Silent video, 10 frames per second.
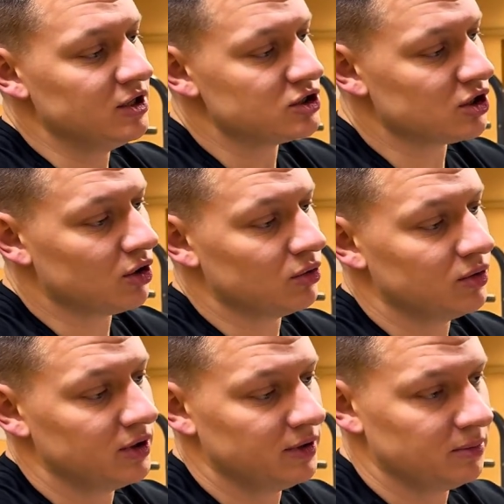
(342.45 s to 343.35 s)

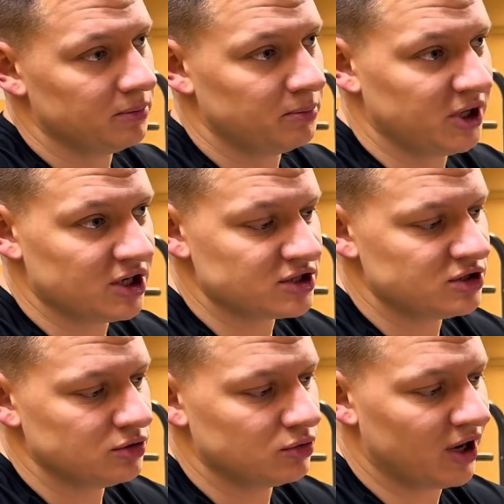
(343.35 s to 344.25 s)
So because
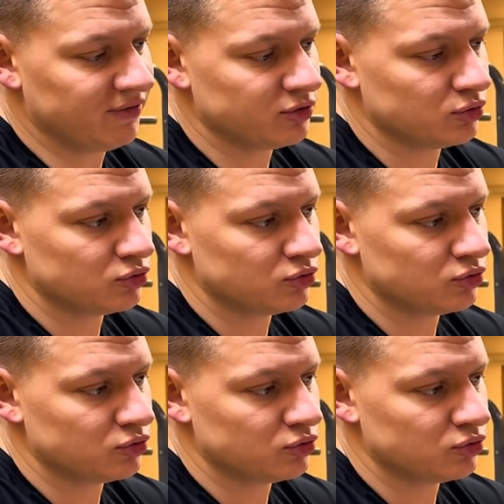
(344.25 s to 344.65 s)
you have to